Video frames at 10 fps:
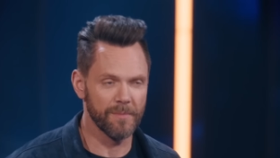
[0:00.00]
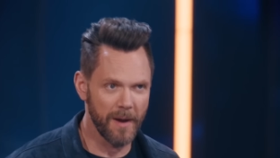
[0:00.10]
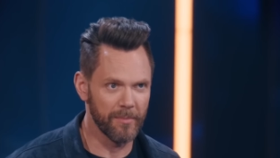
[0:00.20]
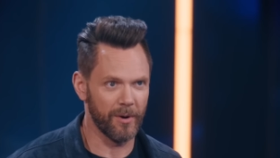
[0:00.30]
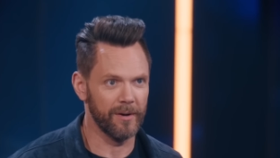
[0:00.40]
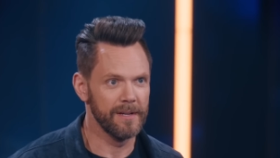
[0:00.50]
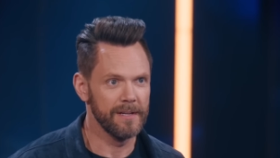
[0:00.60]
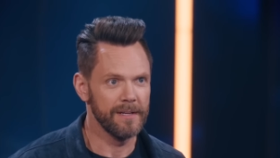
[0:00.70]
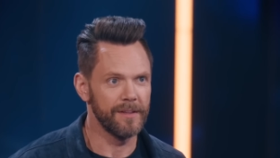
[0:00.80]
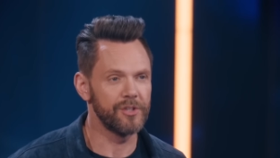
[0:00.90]
Remember,
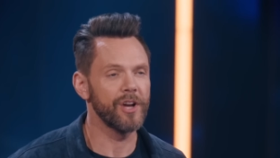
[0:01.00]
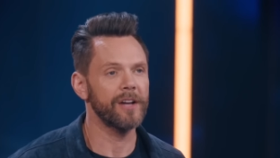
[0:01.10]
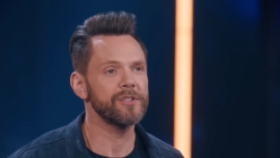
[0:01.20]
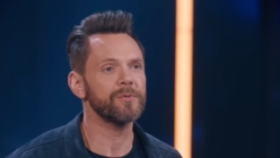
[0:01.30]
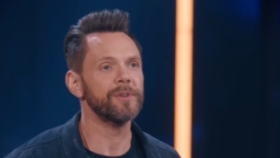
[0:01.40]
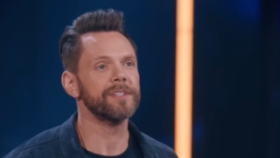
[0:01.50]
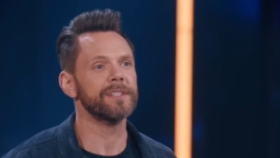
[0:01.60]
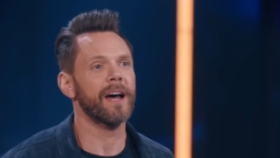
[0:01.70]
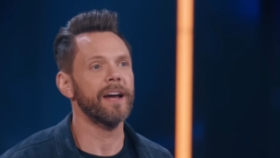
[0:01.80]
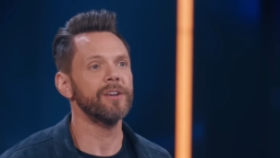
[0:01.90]
the judges will
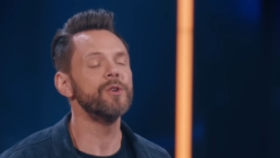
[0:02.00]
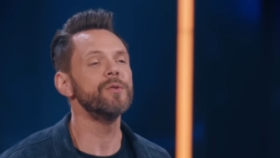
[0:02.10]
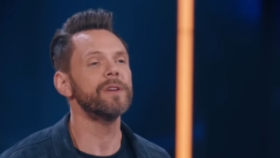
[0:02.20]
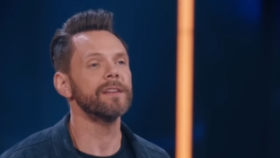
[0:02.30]
decide who